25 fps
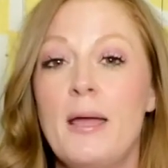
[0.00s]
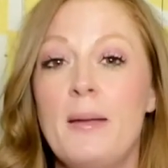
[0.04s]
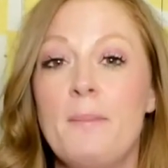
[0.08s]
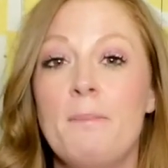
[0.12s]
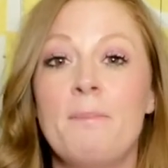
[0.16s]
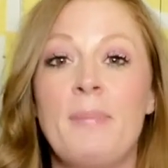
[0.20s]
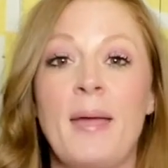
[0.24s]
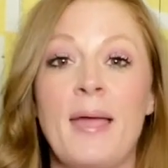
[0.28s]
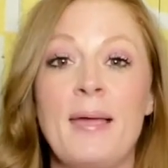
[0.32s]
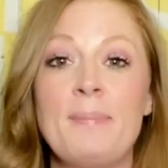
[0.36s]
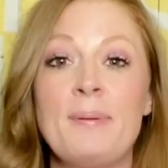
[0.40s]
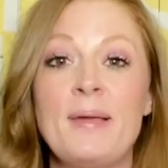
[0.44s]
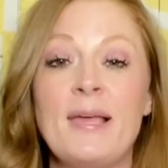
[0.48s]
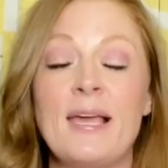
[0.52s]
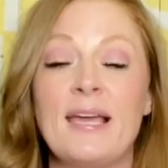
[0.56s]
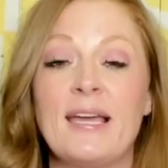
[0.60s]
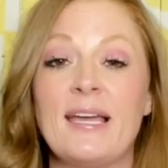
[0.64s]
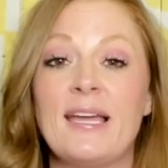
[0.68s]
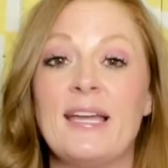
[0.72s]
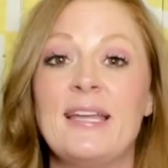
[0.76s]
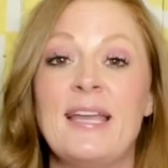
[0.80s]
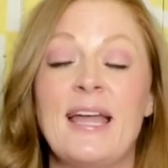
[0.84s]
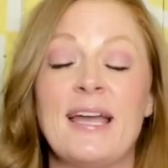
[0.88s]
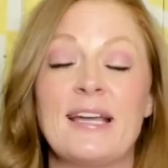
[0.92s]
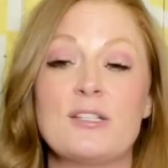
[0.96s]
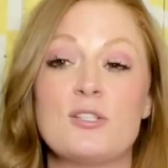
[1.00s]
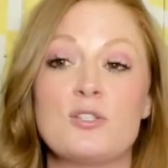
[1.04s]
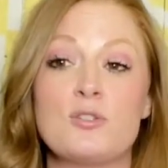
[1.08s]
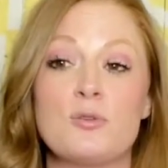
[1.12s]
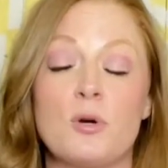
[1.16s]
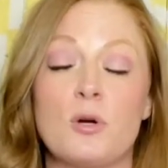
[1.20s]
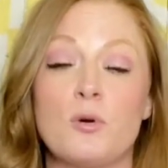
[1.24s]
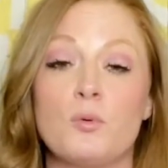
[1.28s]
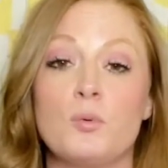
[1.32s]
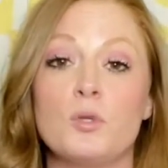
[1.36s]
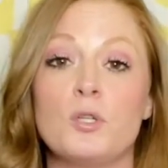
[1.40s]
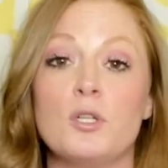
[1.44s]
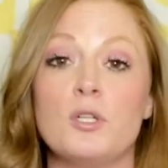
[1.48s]
Maybe it connects to
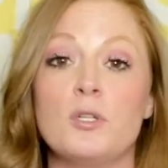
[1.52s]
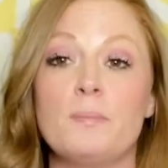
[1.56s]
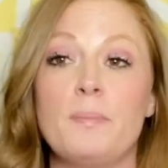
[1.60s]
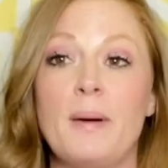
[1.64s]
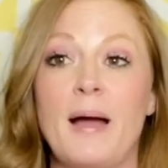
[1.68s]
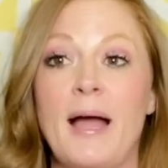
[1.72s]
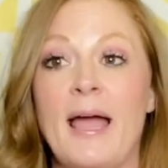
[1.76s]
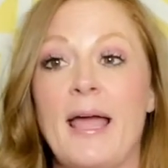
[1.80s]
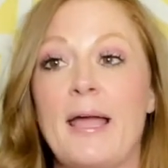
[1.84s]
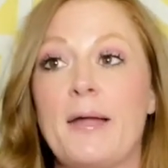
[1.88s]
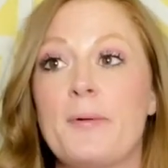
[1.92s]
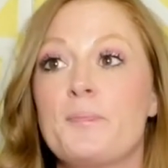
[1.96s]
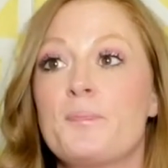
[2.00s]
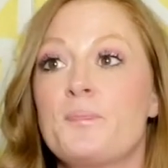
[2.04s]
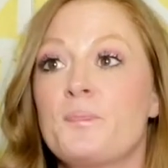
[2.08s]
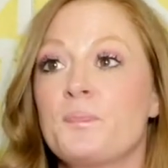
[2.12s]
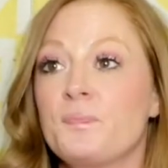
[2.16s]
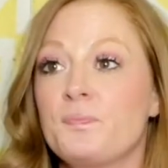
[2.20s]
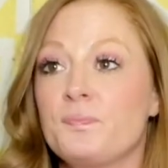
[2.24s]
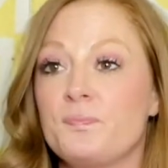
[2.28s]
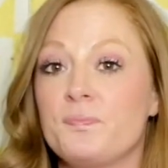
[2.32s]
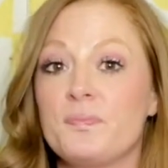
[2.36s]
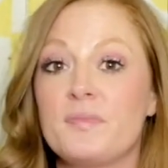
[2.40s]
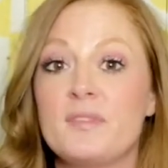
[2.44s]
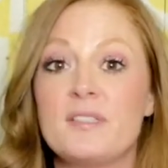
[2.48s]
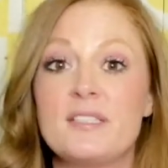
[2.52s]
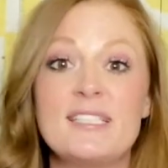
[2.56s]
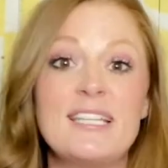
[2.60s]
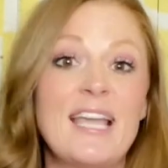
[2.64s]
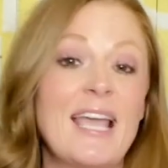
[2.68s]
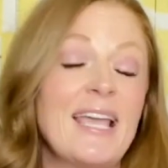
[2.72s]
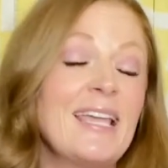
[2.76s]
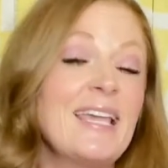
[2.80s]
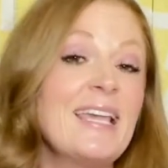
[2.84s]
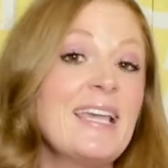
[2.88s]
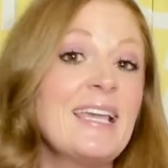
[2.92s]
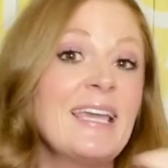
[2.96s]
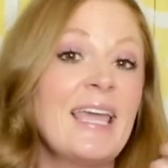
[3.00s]
our world by
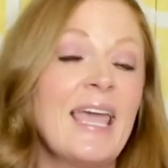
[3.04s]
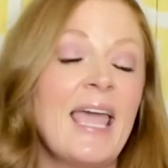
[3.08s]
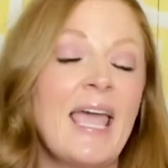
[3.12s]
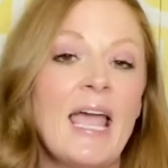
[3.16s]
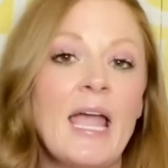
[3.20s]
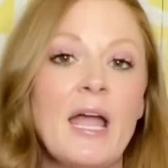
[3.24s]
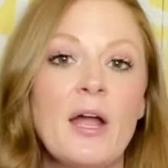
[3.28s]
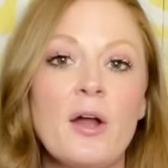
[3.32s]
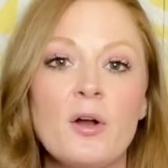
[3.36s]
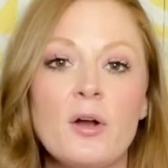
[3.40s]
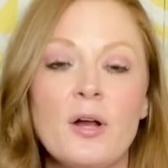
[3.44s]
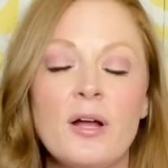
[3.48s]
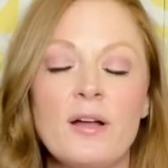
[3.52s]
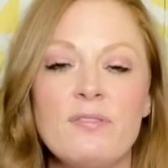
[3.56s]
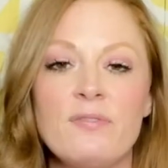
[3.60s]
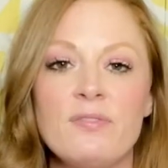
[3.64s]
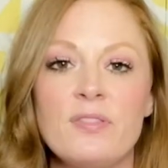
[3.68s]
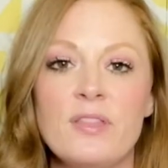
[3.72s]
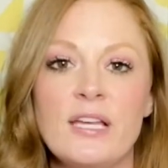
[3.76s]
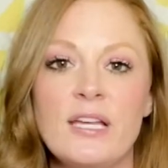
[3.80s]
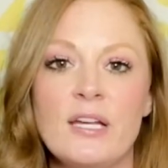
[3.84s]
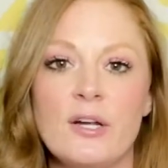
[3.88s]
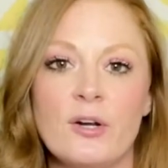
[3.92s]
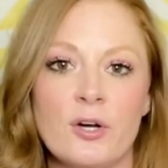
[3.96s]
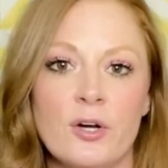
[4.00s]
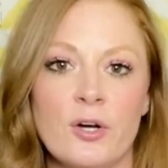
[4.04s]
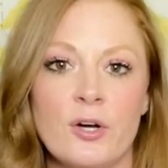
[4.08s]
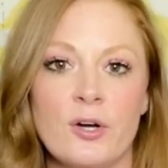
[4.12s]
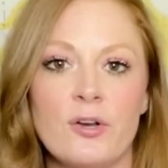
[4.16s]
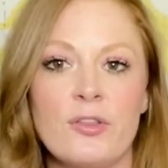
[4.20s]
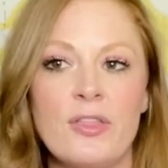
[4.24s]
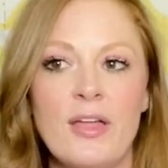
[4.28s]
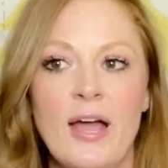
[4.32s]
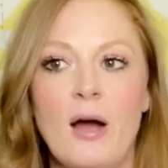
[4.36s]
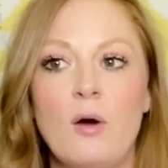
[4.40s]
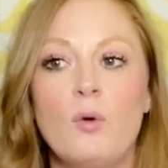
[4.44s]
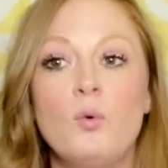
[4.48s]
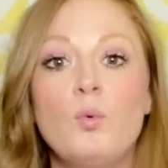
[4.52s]
taking care of the
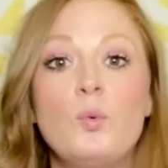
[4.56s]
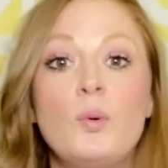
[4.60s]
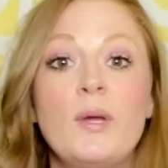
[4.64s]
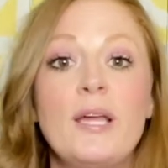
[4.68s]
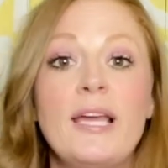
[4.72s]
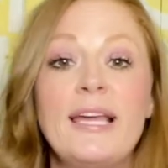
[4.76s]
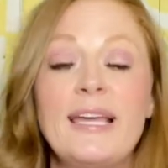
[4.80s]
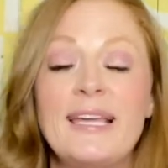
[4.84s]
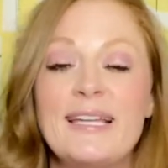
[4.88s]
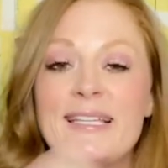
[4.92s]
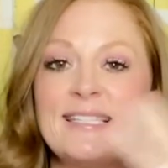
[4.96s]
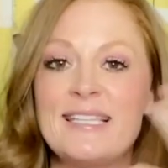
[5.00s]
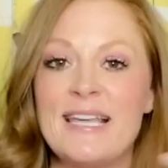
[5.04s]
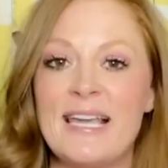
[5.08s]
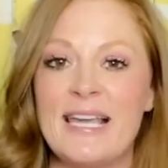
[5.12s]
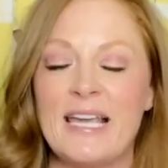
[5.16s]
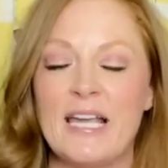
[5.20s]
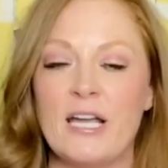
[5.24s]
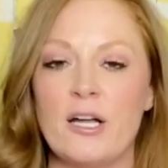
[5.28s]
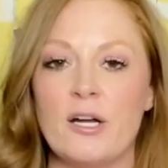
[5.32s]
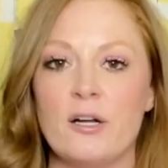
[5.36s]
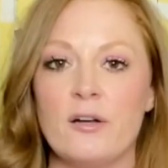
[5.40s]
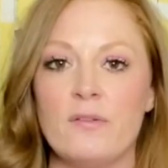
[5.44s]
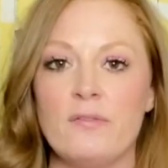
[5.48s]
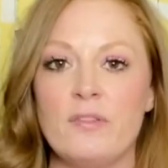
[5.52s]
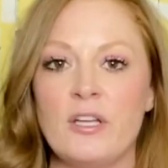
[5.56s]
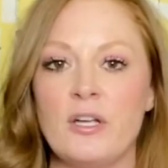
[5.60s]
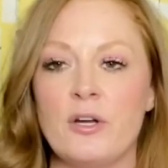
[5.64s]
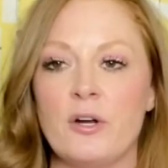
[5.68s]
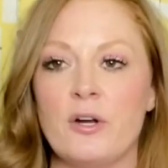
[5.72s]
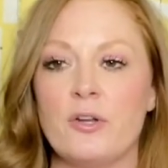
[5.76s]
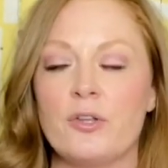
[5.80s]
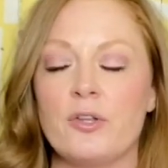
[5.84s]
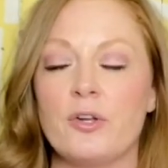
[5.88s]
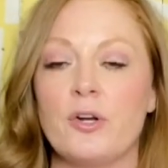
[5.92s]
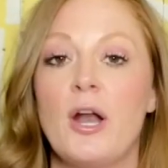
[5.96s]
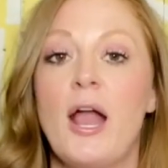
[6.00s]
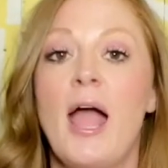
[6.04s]
earth, how we can take care of the
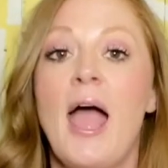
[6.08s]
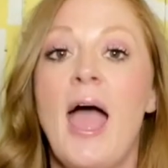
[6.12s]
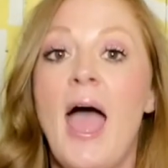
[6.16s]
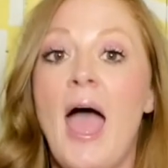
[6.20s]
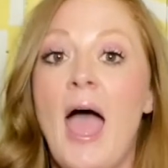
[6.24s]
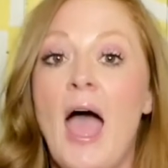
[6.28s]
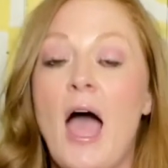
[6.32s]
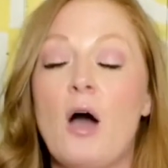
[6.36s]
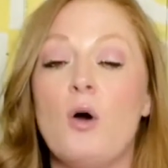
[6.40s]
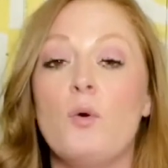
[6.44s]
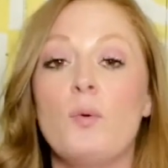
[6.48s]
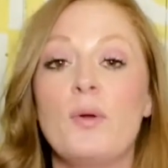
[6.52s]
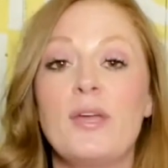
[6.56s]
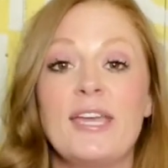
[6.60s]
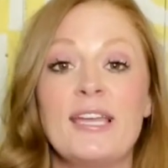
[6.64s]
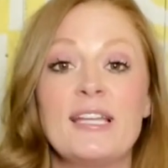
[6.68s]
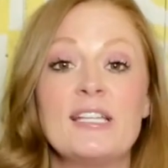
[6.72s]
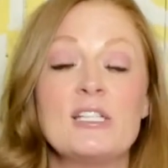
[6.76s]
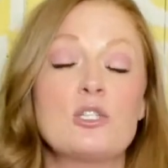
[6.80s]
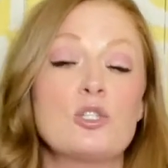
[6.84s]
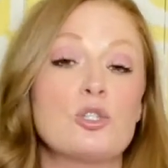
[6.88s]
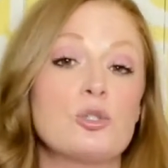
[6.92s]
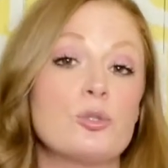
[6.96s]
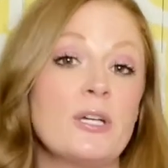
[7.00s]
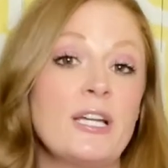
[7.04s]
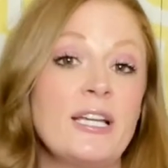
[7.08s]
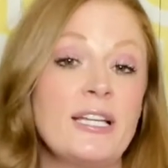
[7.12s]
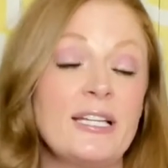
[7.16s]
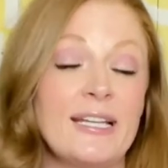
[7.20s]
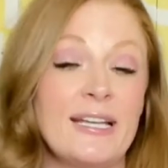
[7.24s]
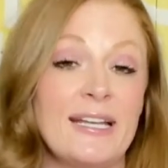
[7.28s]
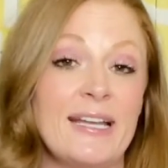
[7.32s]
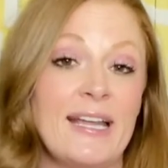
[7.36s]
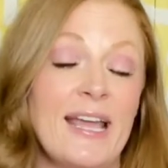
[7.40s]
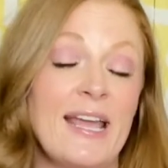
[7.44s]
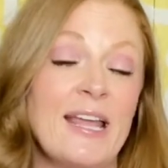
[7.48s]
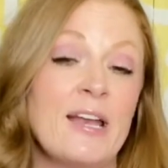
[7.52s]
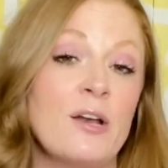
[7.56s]
earth, or how we can treat
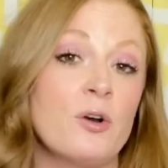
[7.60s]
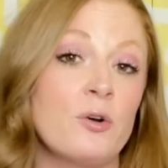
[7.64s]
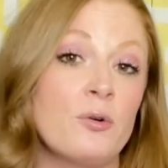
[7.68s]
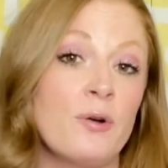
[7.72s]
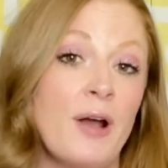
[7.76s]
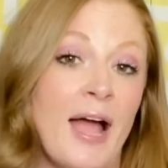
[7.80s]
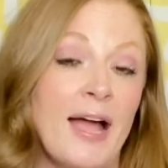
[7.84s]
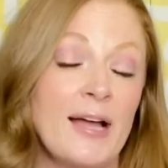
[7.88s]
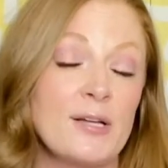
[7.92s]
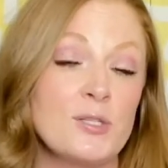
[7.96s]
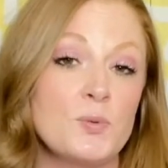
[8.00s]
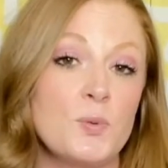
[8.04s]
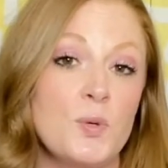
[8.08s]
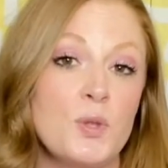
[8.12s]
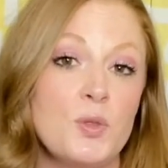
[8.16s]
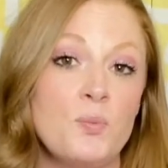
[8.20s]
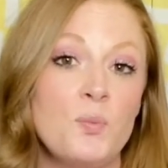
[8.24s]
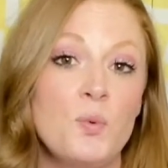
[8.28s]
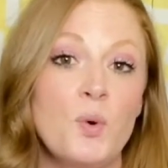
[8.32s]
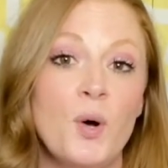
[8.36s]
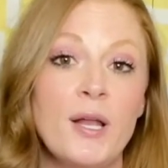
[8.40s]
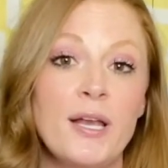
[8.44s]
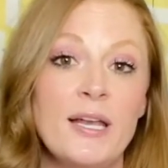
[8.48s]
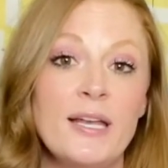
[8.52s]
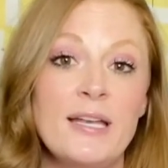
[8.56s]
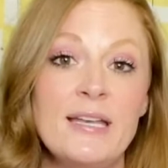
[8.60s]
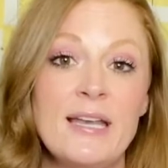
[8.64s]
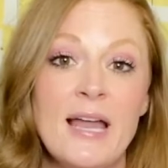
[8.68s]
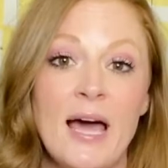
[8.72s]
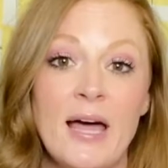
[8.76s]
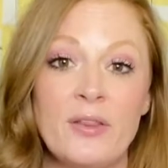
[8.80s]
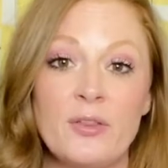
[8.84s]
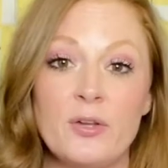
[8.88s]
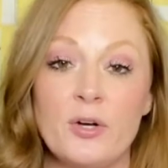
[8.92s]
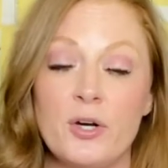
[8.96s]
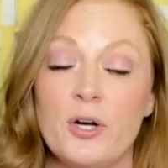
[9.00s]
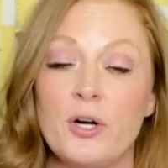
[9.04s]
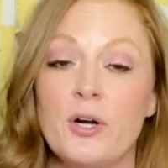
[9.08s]
and interact with one
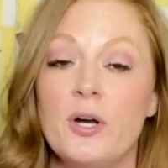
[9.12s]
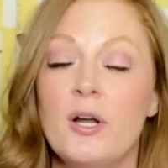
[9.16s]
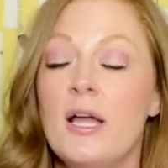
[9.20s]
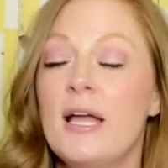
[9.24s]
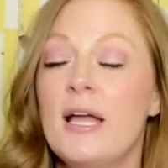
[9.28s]
another.